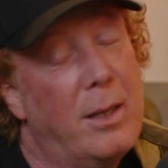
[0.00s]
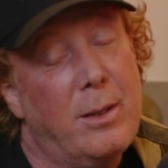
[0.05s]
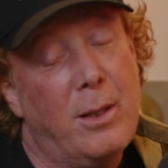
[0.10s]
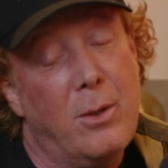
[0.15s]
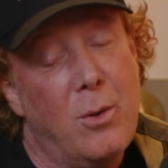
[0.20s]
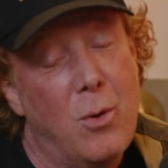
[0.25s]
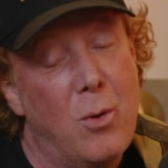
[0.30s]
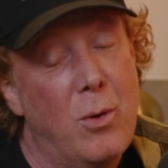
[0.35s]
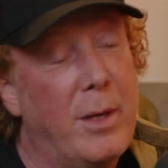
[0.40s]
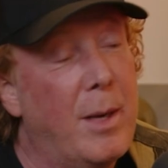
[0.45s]
I
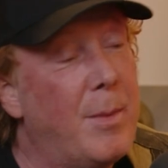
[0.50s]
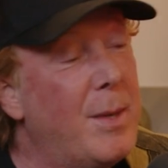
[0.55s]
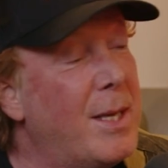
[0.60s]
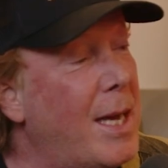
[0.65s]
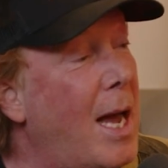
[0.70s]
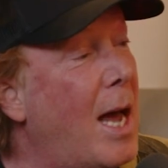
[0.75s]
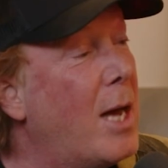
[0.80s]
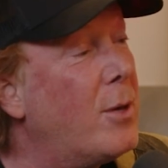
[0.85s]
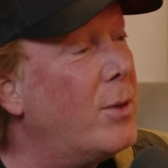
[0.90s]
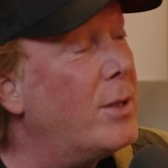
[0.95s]
said, cool. Give me
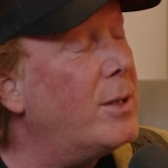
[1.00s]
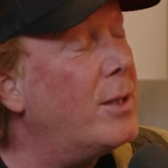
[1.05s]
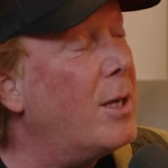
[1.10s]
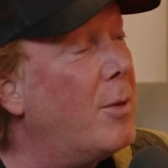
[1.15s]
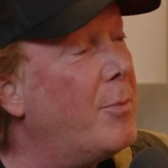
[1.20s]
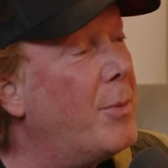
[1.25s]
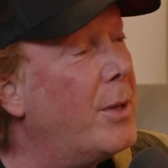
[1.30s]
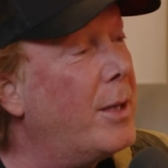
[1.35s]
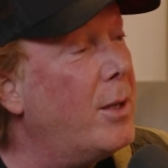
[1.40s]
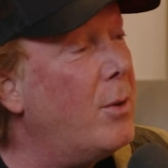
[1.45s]
the address
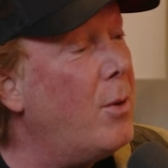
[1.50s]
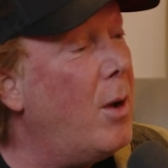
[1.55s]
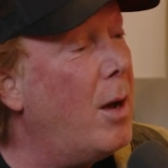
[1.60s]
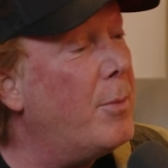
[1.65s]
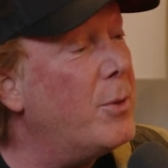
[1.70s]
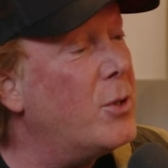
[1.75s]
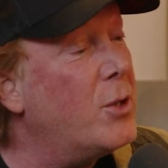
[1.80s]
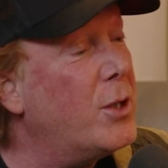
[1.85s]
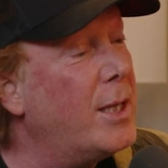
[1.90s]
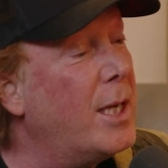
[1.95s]
and I'll pick you
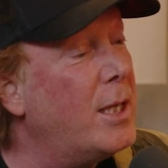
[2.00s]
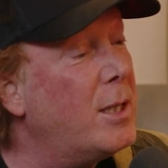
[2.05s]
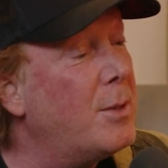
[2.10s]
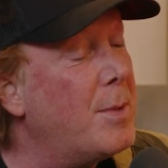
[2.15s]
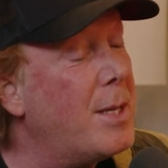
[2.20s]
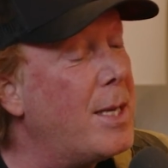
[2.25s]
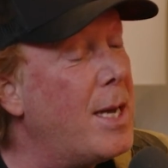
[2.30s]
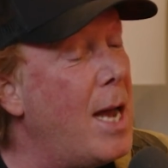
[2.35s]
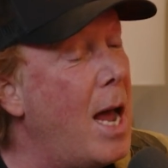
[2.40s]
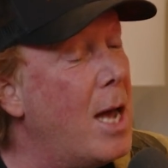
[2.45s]
up. And she
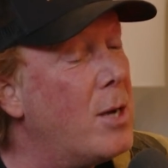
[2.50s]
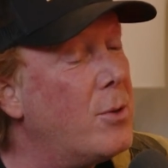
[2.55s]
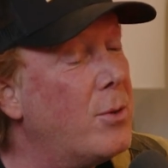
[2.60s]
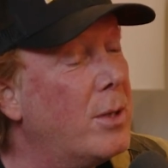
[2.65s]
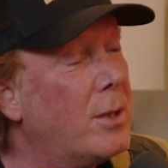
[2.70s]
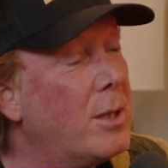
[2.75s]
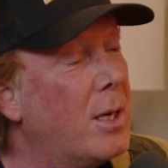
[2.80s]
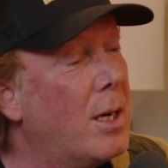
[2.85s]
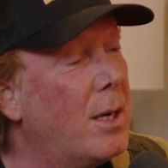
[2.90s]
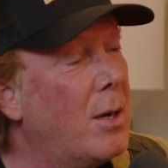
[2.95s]
gives me the
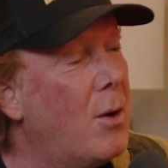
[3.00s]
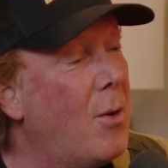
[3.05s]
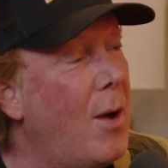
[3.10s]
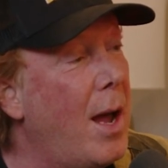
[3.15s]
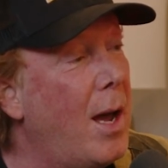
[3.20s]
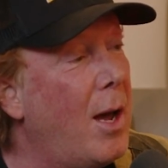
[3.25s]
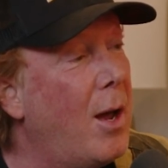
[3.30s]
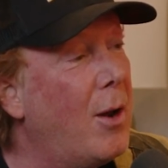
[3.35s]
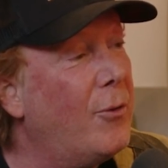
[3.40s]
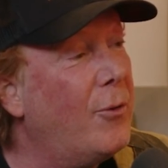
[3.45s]
address and I go,
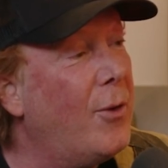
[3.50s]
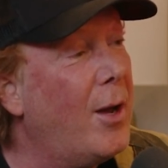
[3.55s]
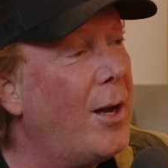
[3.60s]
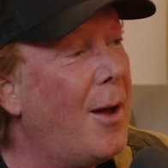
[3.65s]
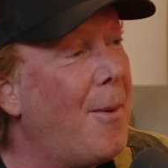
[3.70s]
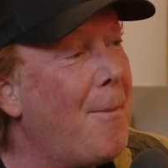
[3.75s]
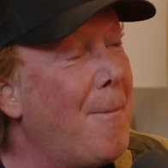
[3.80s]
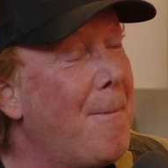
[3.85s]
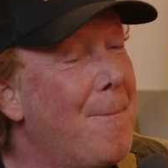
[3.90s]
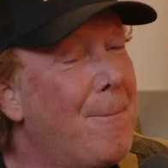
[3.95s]
hang on a
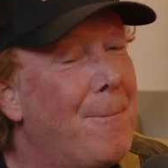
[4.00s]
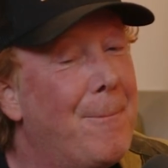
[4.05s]
second.